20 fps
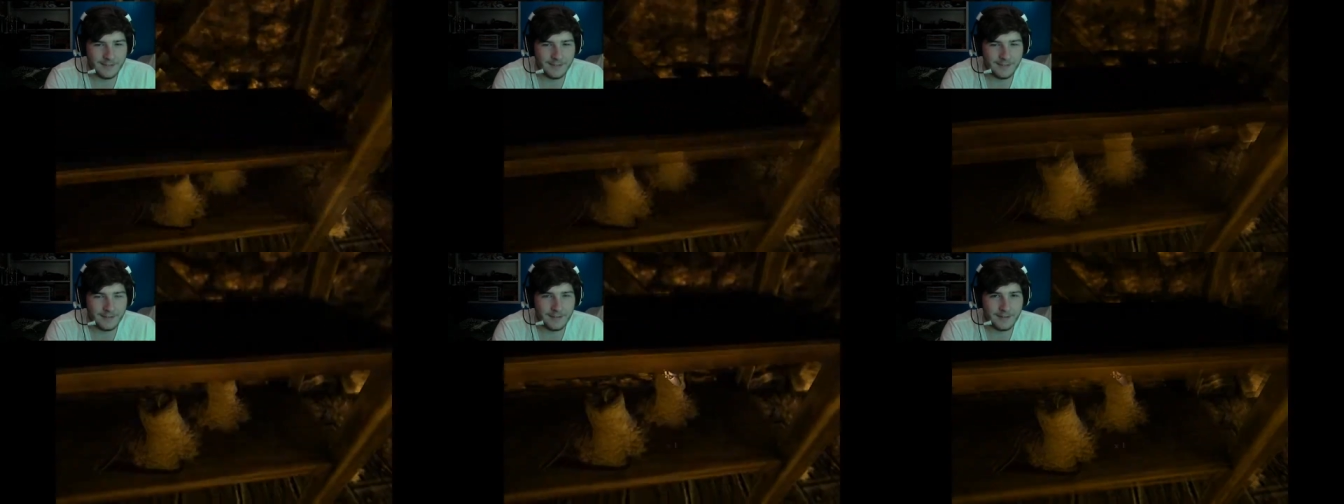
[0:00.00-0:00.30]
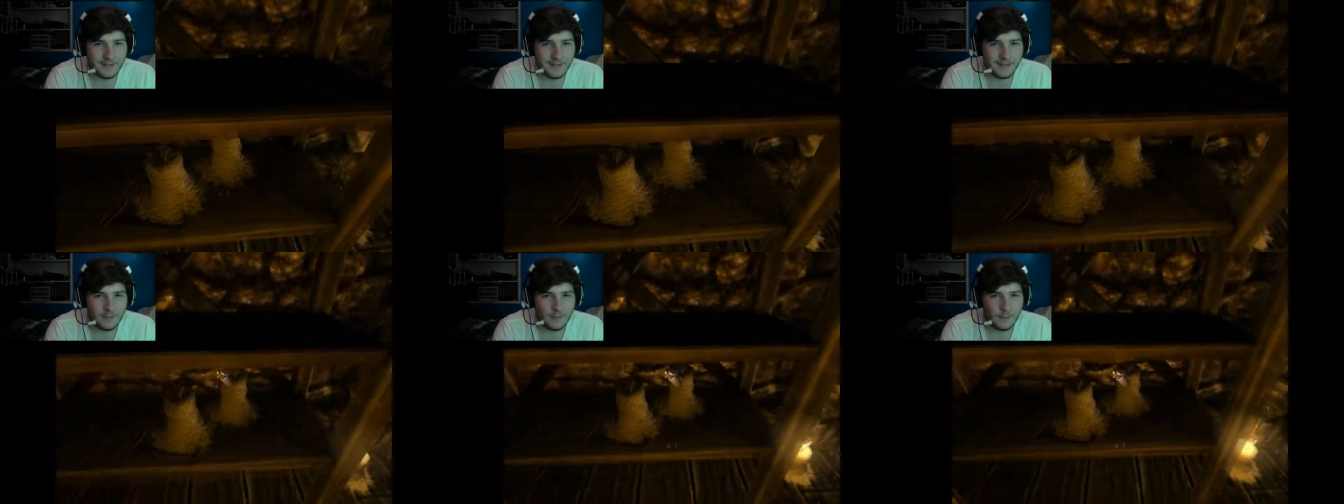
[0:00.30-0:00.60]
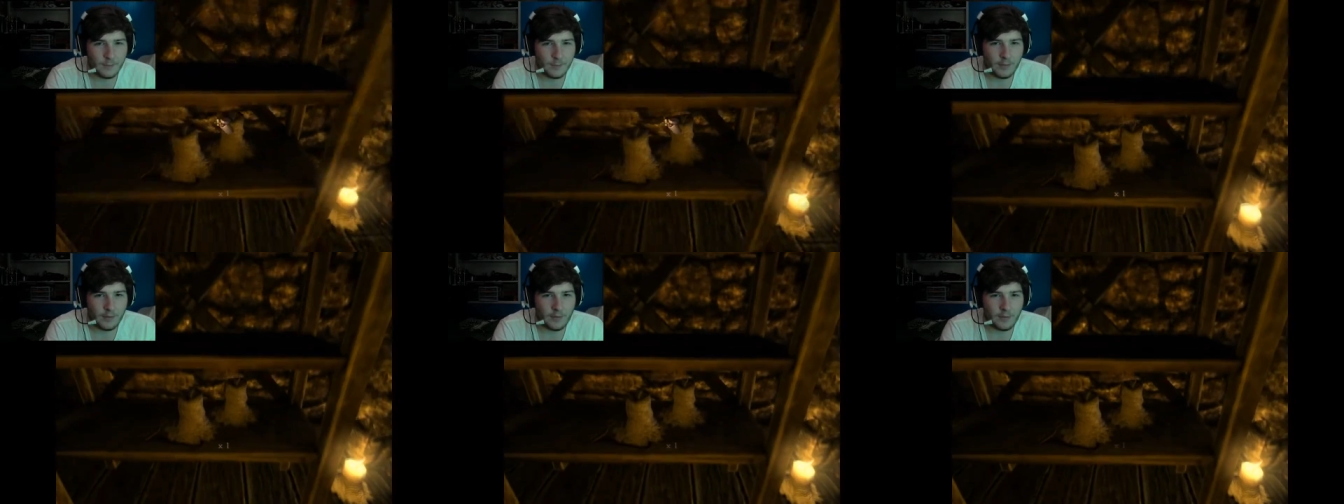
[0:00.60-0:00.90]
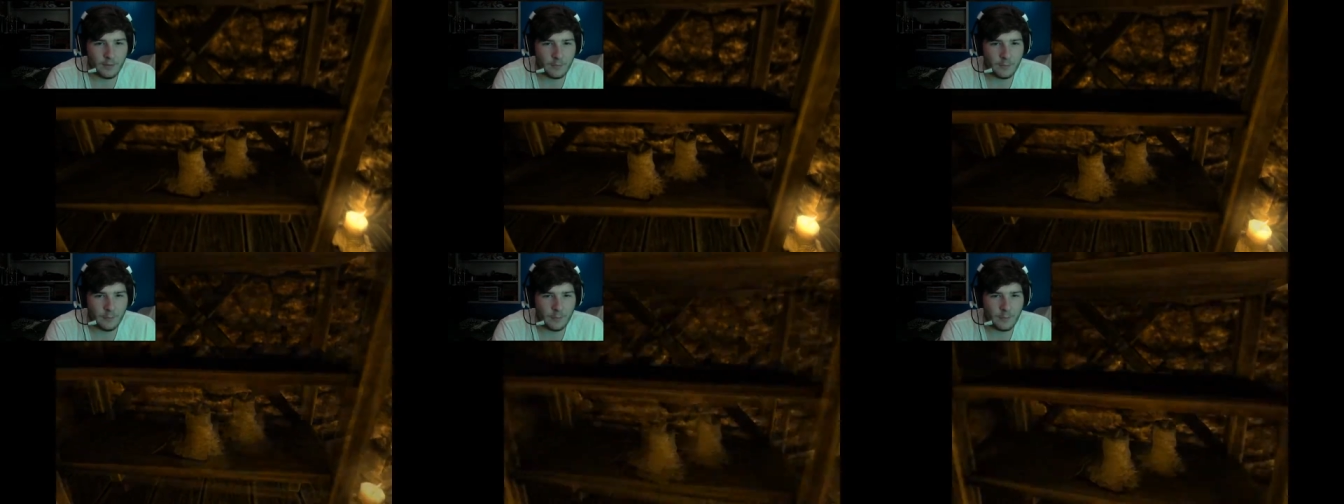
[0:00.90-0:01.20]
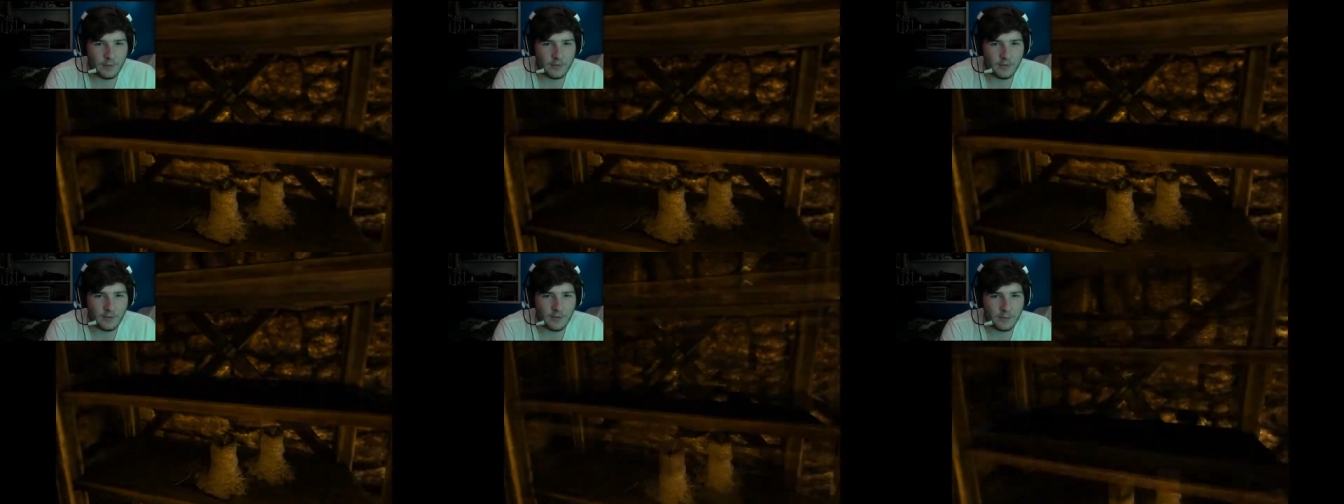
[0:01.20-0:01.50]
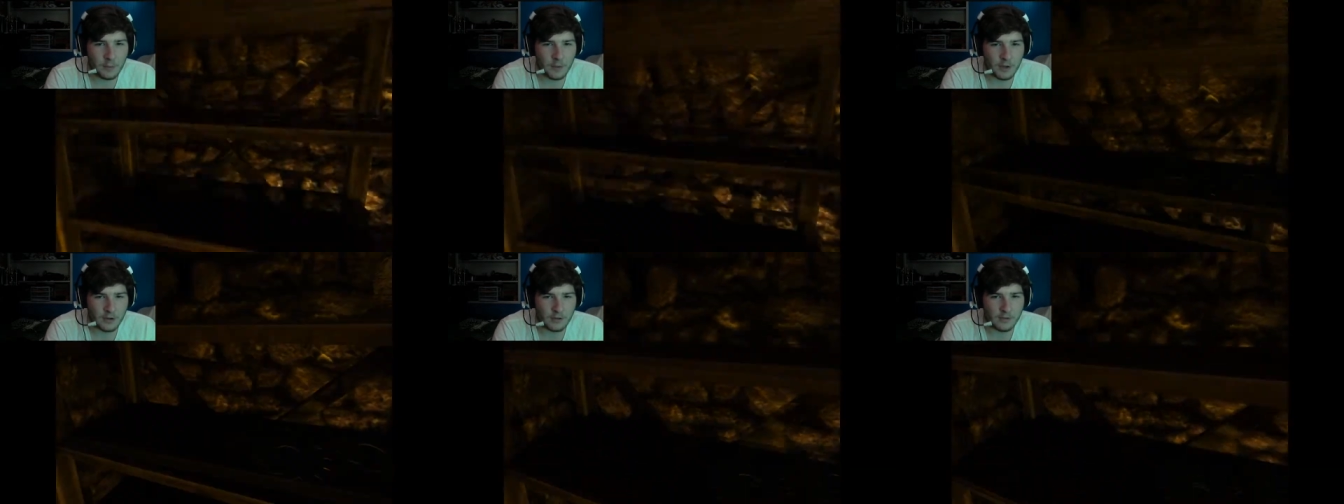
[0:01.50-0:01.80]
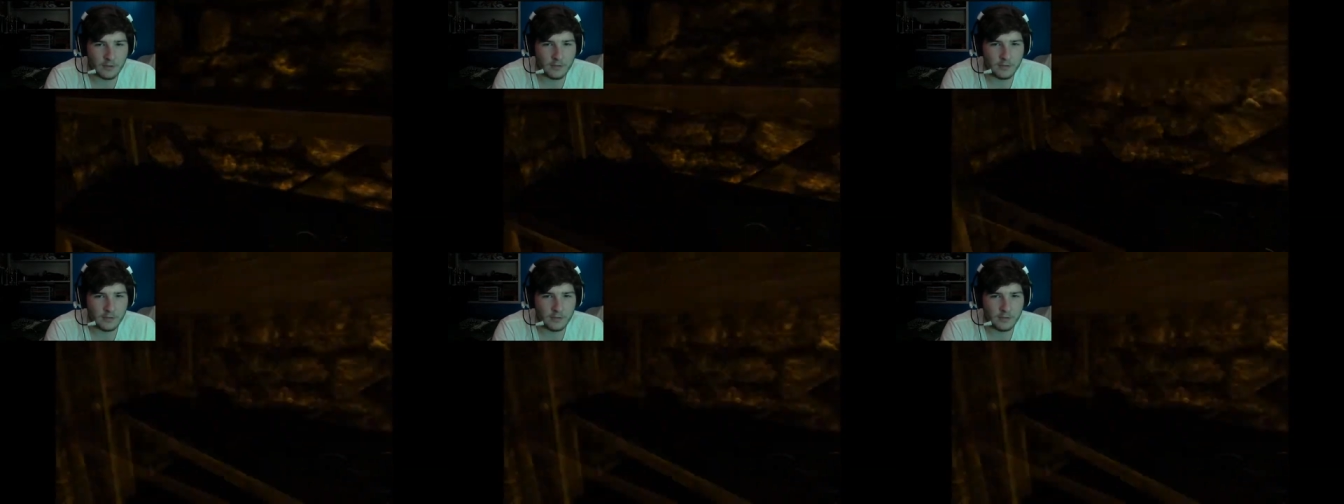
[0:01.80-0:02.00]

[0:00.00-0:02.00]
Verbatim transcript: did there. We only have one tinderbox.